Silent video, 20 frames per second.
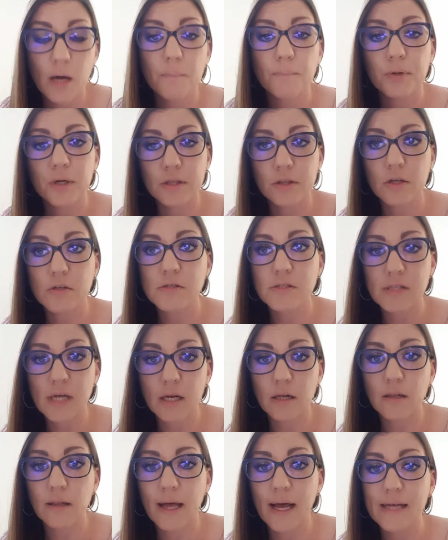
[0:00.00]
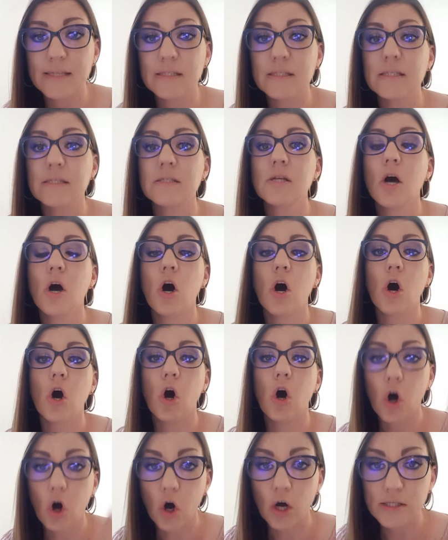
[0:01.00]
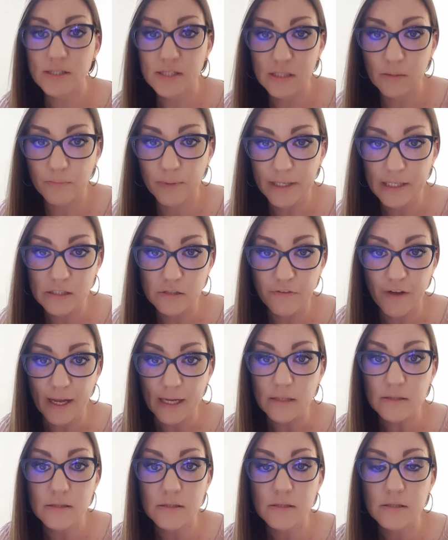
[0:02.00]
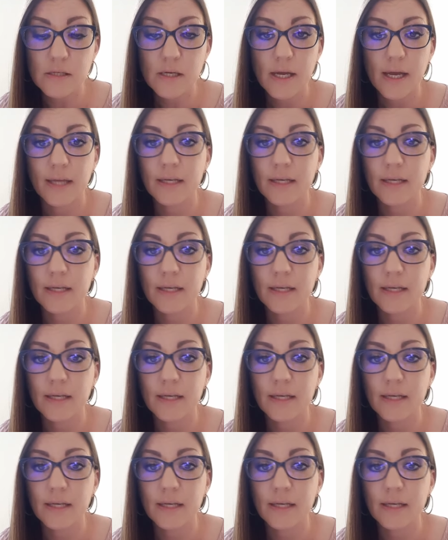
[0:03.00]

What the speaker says: Put those sunglasses on somebody's face.